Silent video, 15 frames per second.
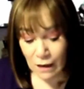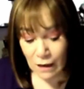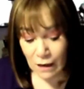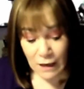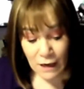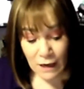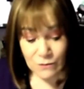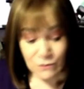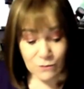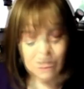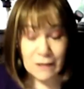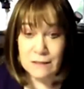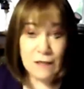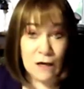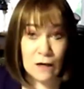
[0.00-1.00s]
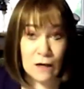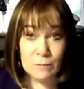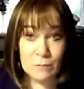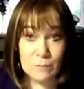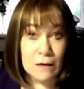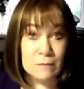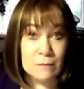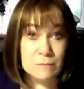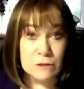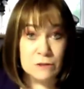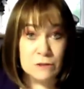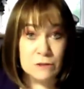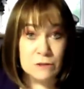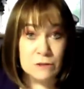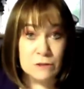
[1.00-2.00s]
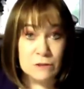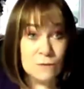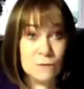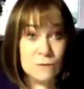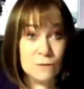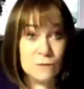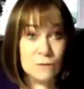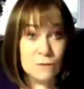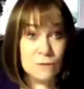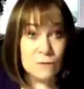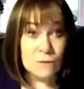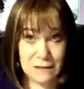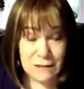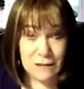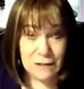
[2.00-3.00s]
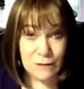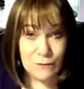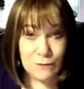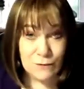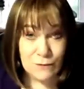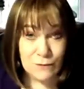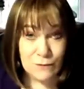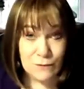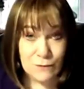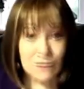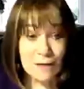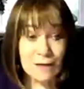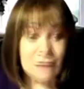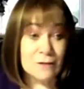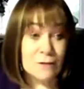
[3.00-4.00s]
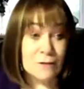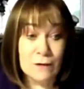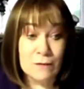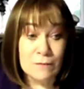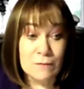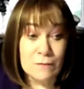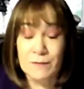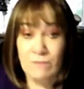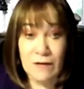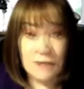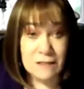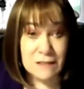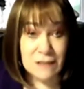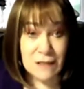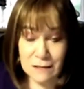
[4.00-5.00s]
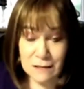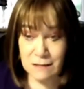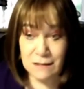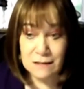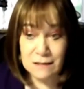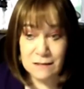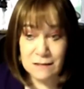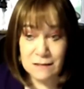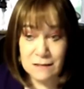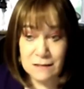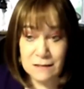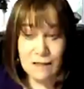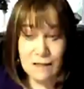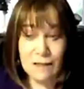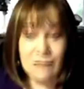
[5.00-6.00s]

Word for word: I had a great time. I'm sure the audience did too. You have been fantastic, Ted.